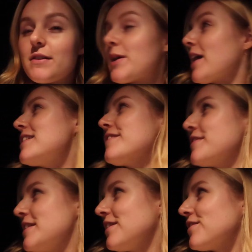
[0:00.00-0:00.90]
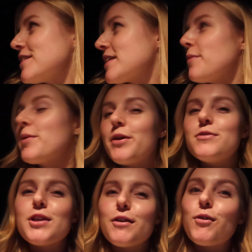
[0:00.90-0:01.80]
We got a different deal this time. We
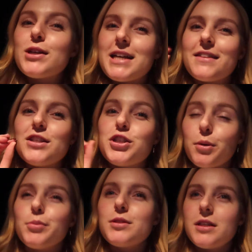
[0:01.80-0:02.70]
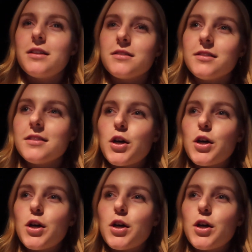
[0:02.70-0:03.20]
usually always get the double deal,